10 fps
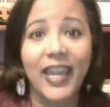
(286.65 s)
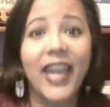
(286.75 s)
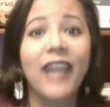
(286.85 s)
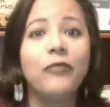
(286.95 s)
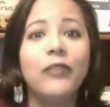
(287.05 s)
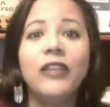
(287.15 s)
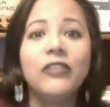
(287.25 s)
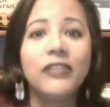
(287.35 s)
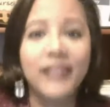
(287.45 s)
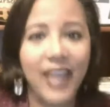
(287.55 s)
And
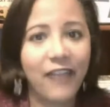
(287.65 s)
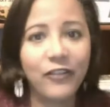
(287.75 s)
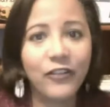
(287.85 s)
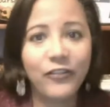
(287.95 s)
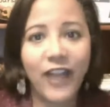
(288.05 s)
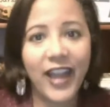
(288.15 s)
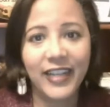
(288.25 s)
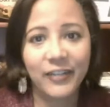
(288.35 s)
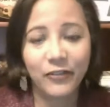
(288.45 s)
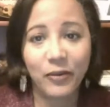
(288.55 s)
we'll never
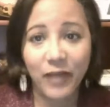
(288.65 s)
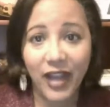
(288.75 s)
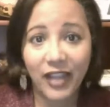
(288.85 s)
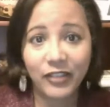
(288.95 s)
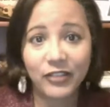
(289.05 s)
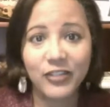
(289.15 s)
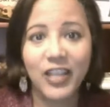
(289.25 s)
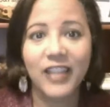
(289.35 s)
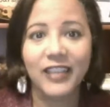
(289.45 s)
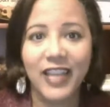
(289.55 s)
find it from others
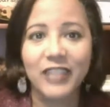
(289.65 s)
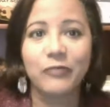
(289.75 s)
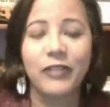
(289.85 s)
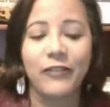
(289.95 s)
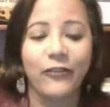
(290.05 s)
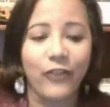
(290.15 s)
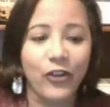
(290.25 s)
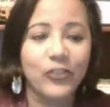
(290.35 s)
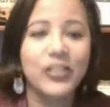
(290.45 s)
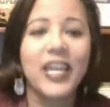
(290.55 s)
unless we
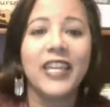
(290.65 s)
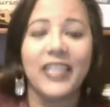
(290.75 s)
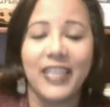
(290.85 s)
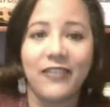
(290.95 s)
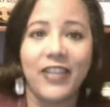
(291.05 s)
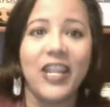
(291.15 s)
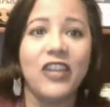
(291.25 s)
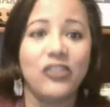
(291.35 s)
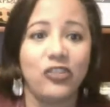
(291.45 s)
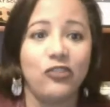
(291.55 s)
first give it
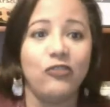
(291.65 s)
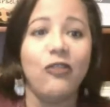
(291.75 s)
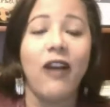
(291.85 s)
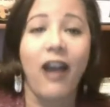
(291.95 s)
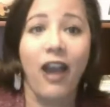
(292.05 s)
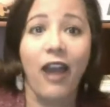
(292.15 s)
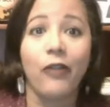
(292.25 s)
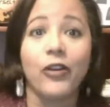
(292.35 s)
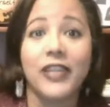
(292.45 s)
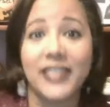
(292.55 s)
to
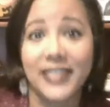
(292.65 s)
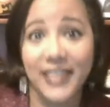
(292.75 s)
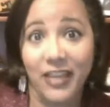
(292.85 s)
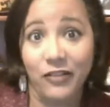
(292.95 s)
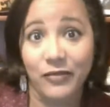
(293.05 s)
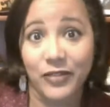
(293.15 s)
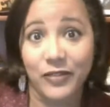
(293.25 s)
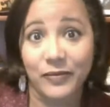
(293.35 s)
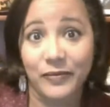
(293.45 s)
ourselves.